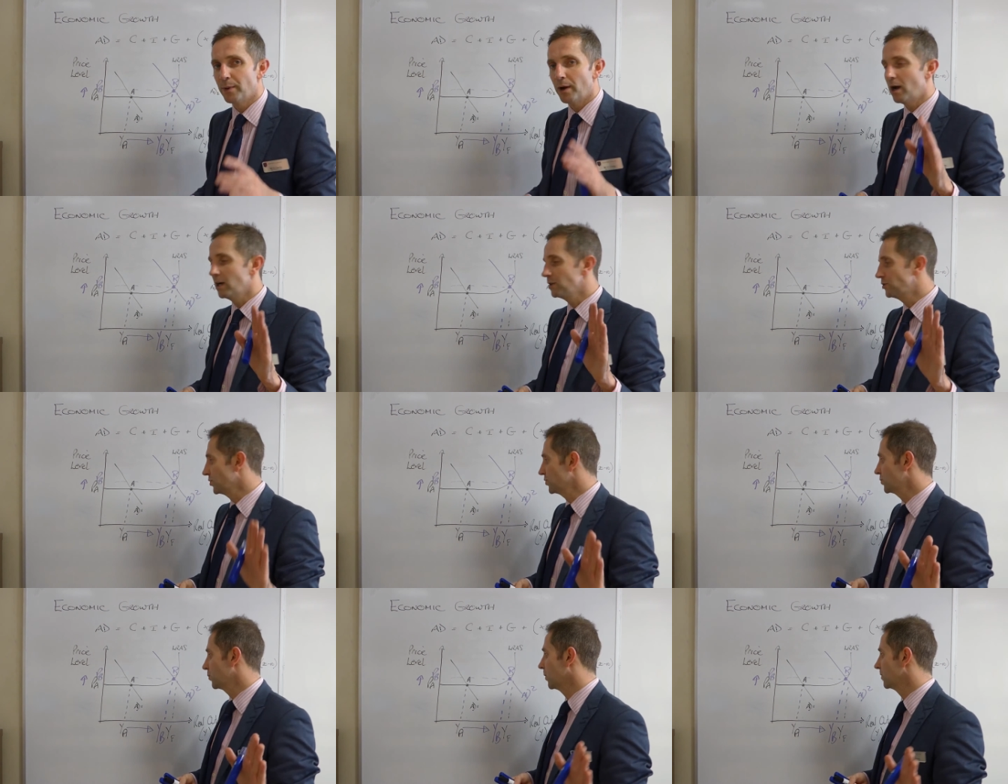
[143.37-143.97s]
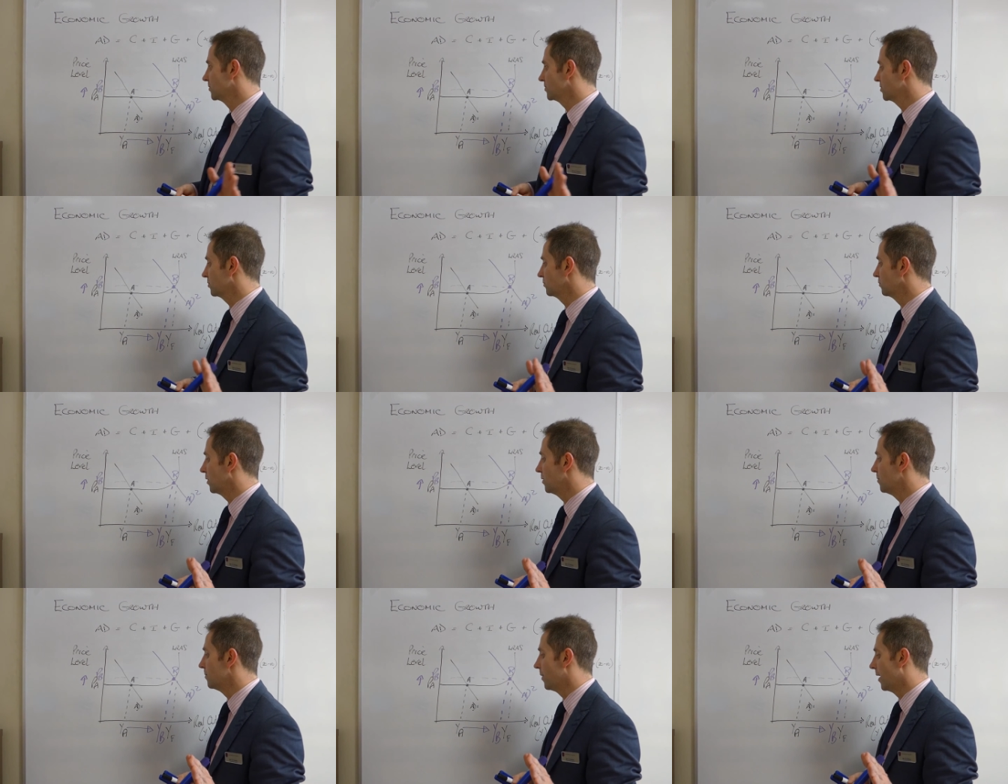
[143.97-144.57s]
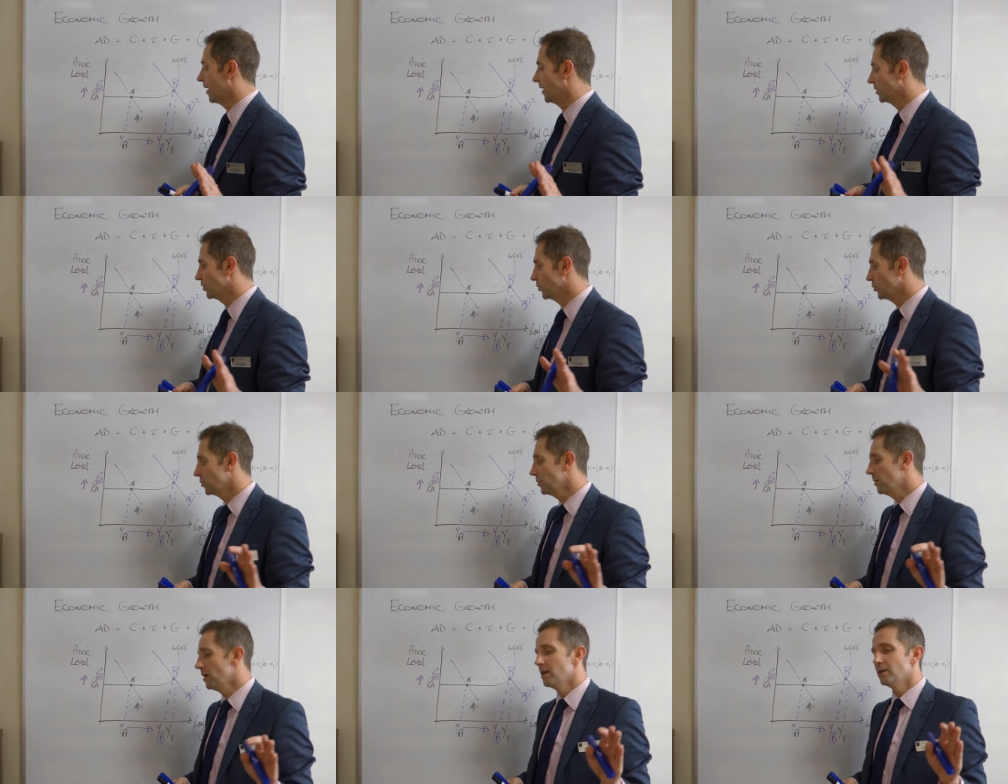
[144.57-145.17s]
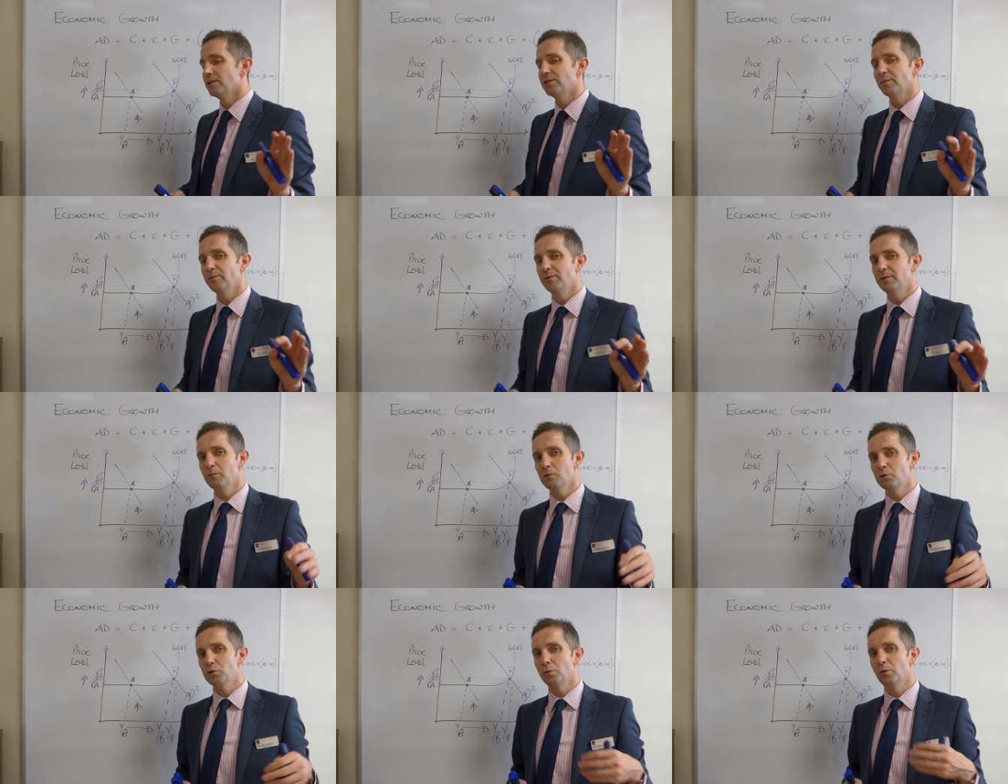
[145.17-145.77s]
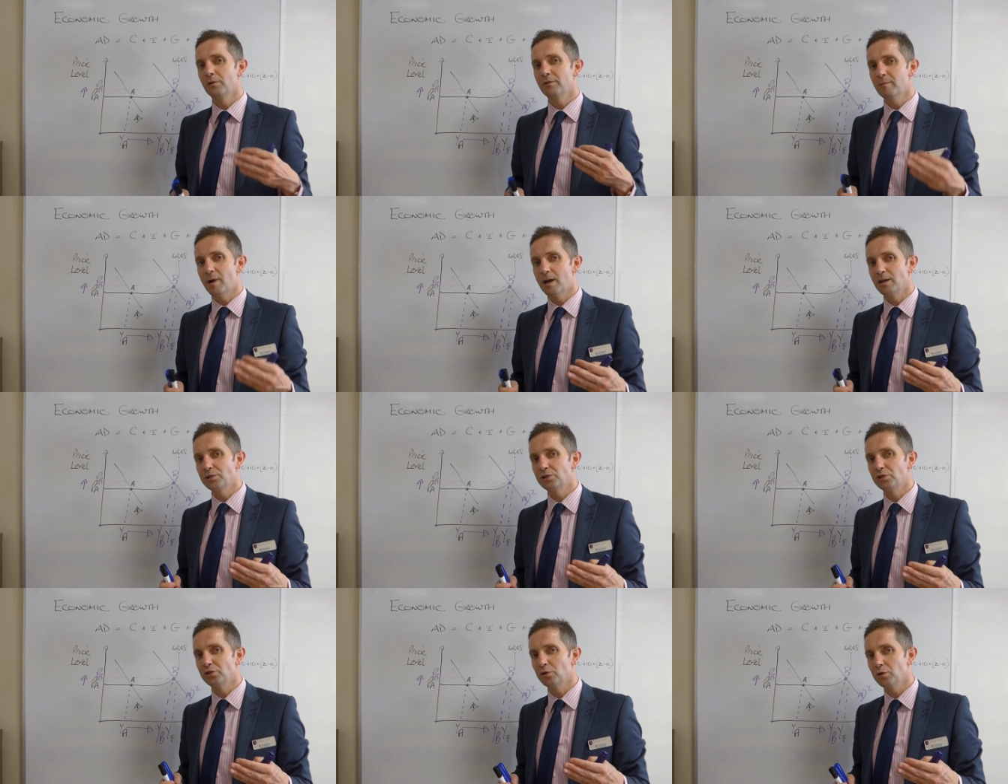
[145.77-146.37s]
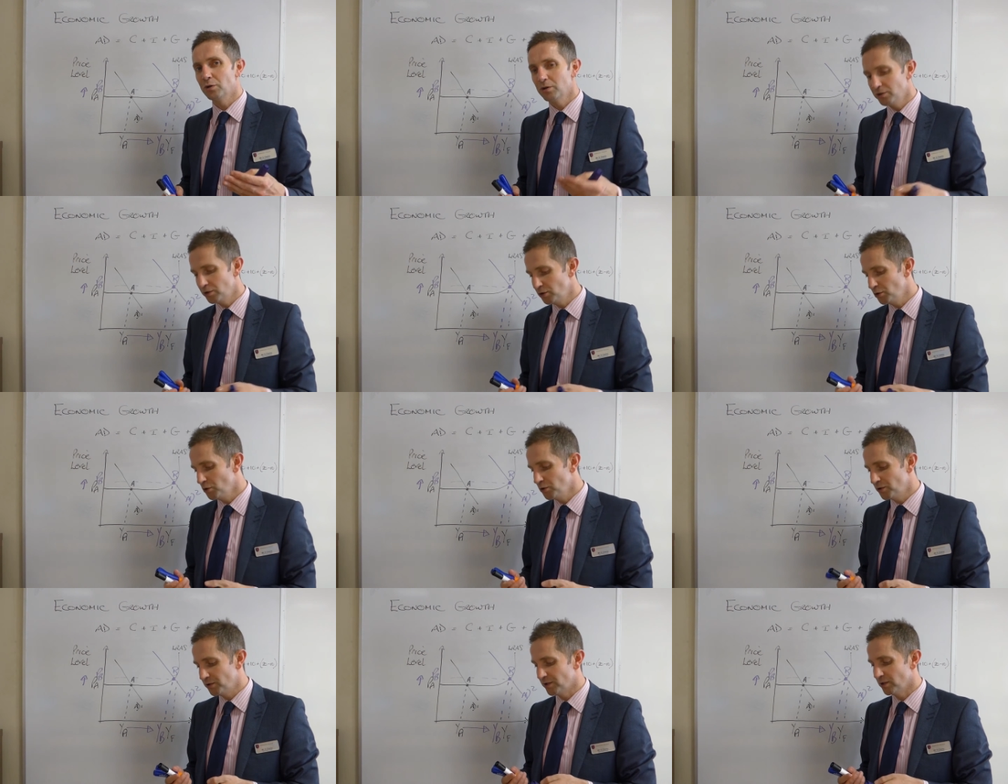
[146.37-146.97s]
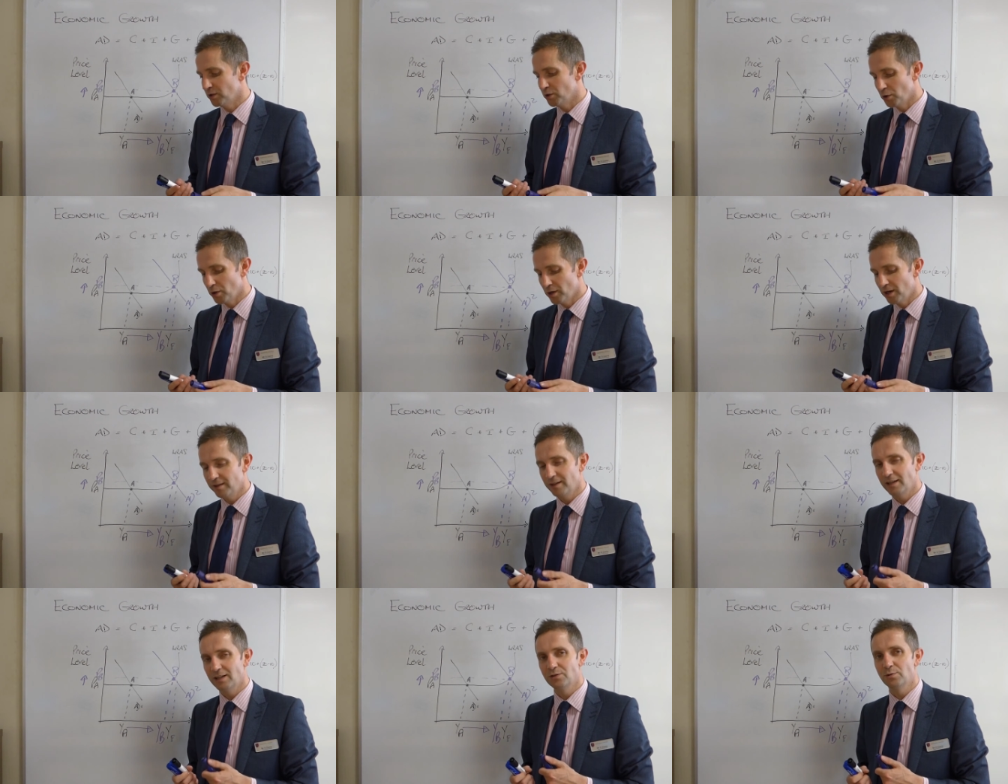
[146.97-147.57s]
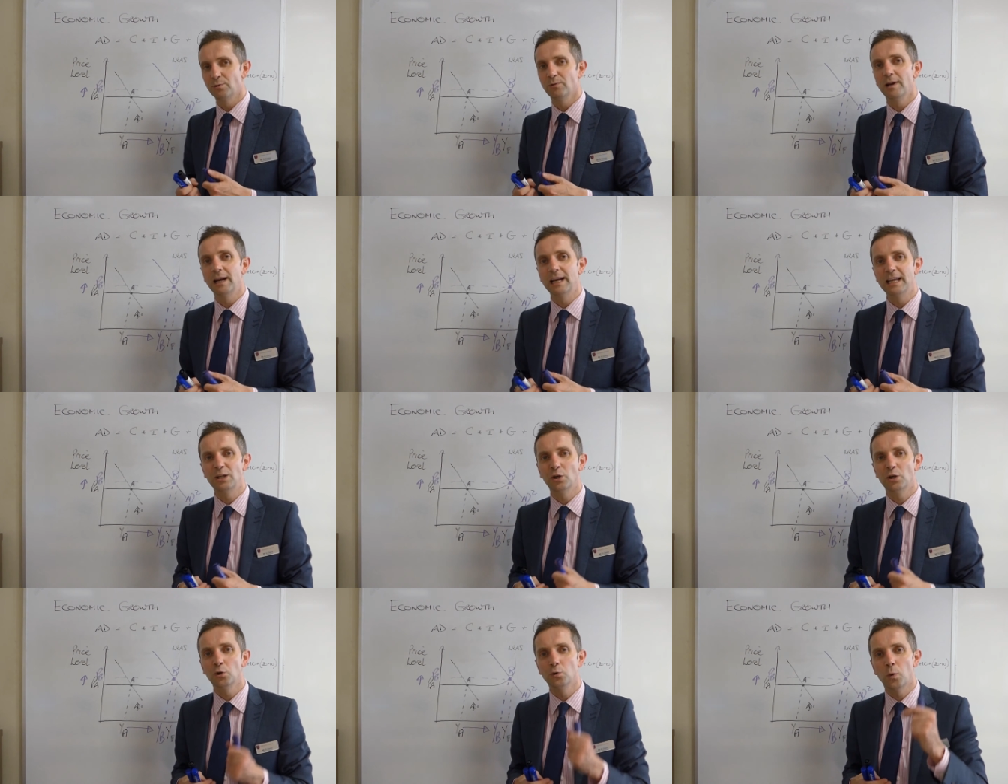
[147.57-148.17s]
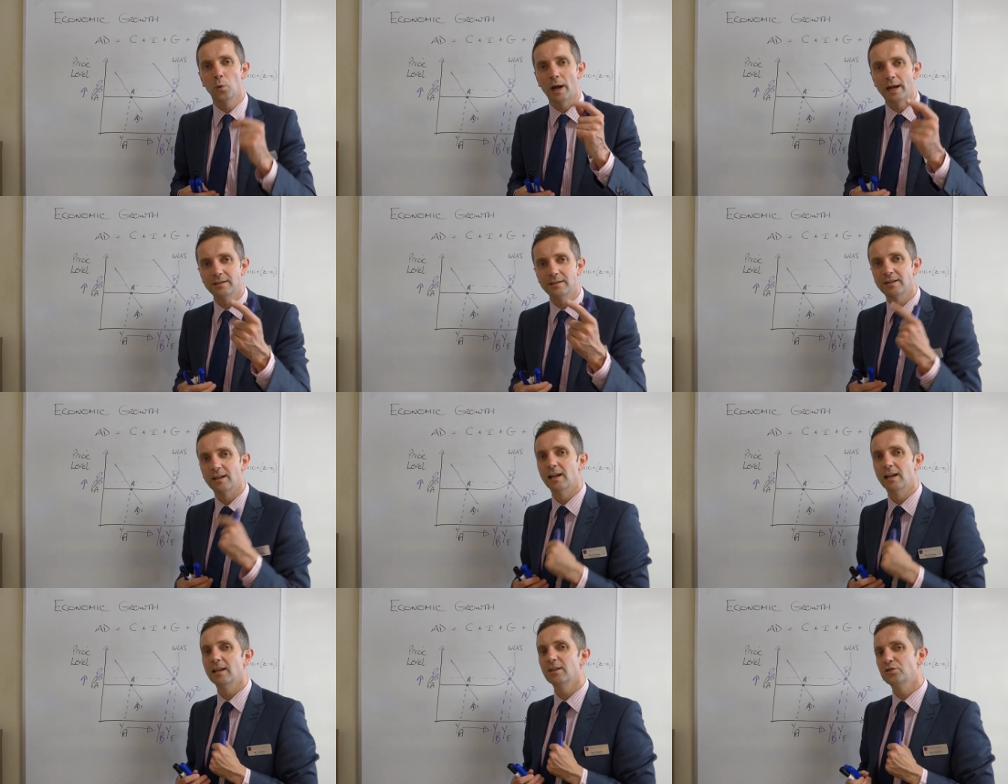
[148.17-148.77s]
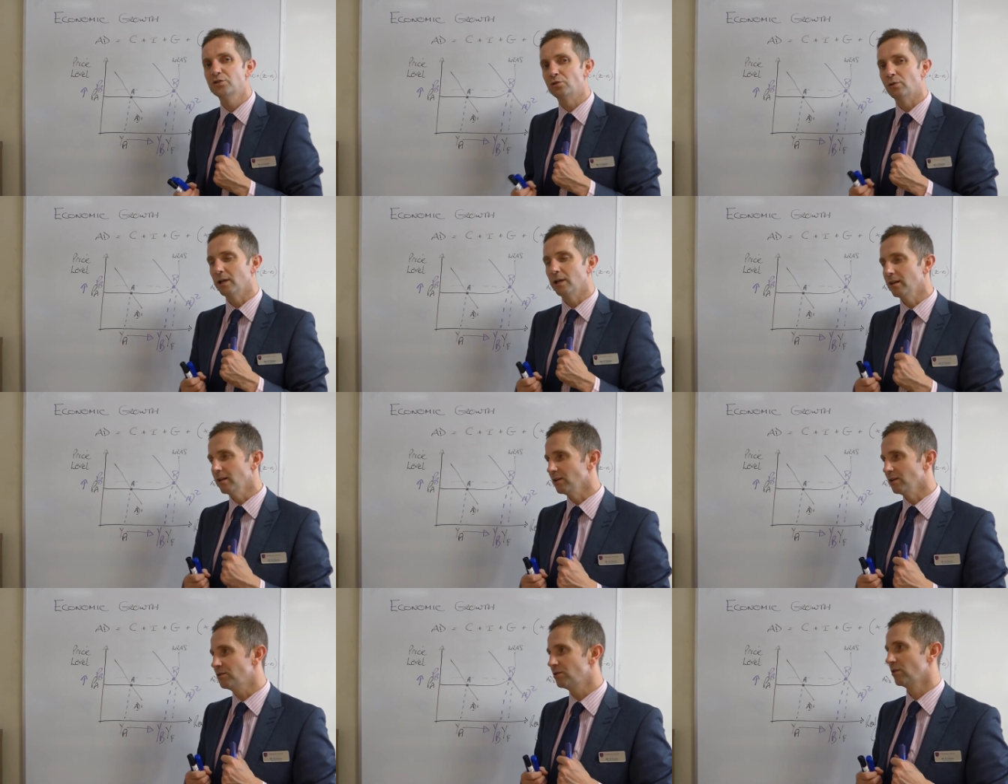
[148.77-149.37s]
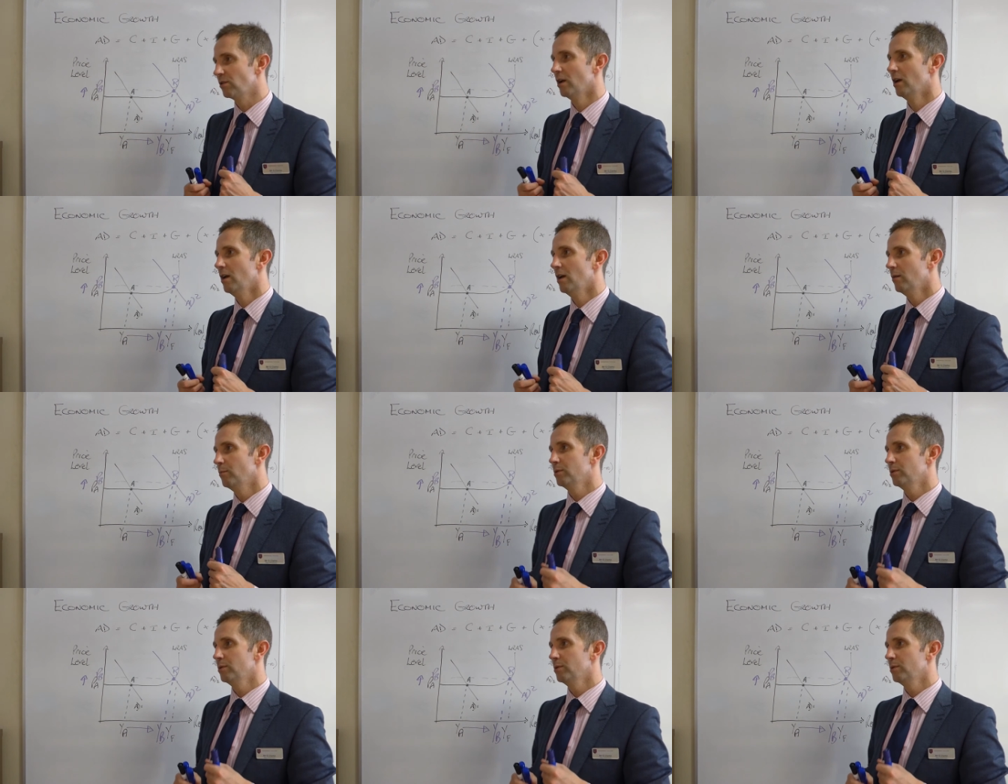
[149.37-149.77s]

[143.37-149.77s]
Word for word: but I just want to run by you something which one of my students used to do, and I think it's a really good way to illustrate this,